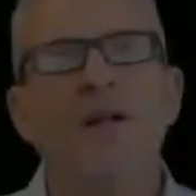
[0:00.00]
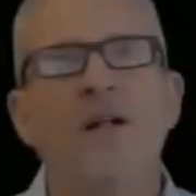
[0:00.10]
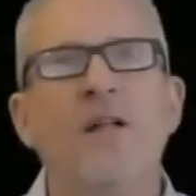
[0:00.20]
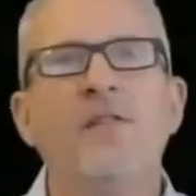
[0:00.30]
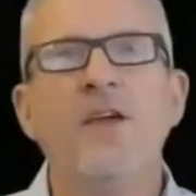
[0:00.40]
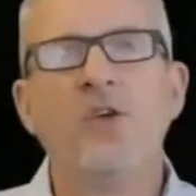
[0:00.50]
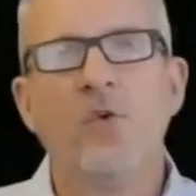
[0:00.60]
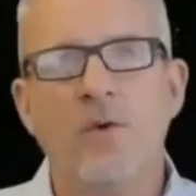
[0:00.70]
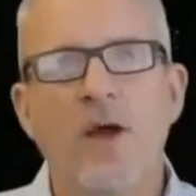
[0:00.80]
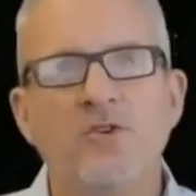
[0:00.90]
Thank you,
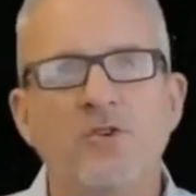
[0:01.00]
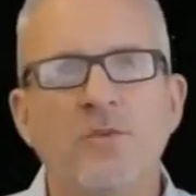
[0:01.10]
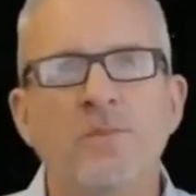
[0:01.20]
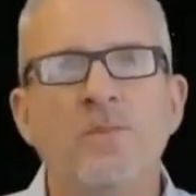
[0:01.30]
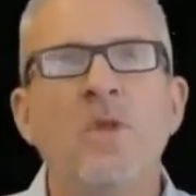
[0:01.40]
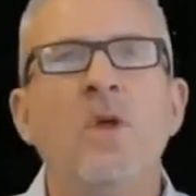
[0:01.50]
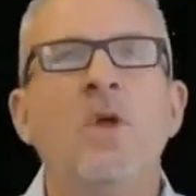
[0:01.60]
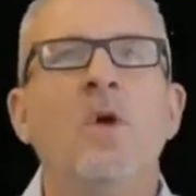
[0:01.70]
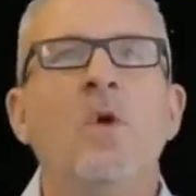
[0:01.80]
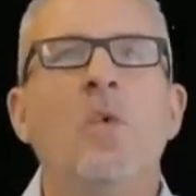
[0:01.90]
Arash.
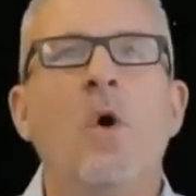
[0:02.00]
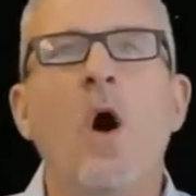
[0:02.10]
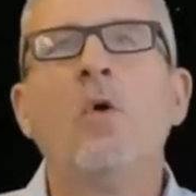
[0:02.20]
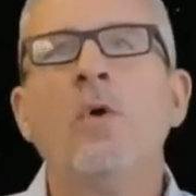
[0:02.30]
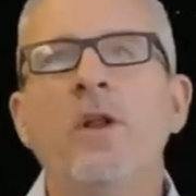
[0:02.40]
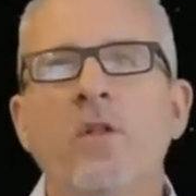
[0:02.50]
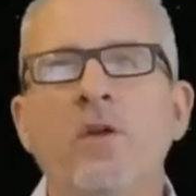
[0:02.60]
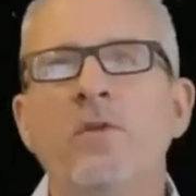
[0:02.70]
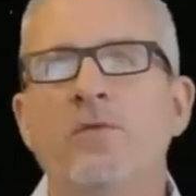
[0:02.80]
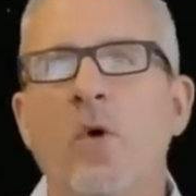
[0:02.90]
We're already
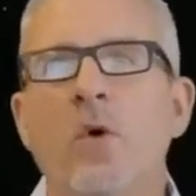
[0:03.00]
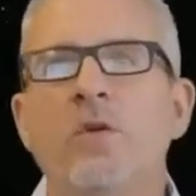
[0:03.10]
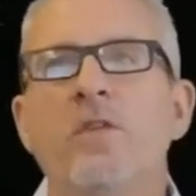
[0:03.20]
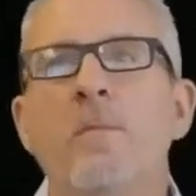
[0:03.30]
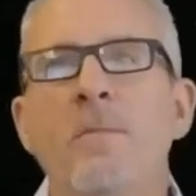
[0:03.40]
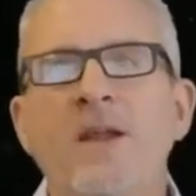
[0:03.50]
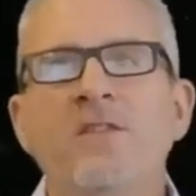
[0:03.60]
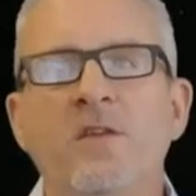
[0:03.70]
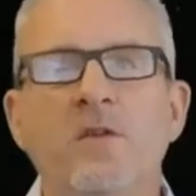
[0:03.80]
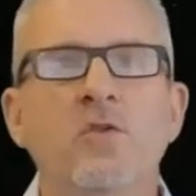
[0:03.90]
looking forward to the many
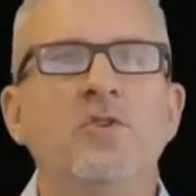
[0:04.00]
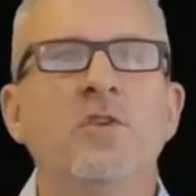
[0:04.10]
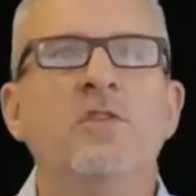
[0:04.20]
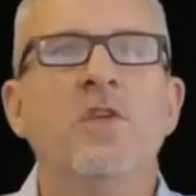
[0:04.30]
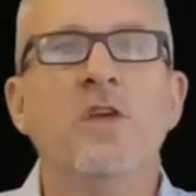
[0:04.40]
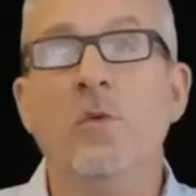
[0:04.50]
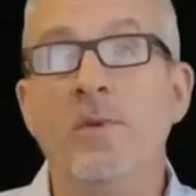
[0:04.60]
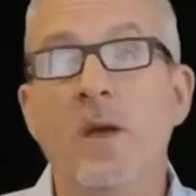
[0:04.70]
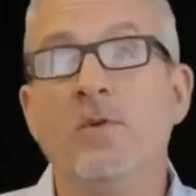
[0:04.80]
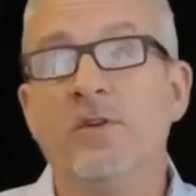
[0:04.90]
solutions that you'll be able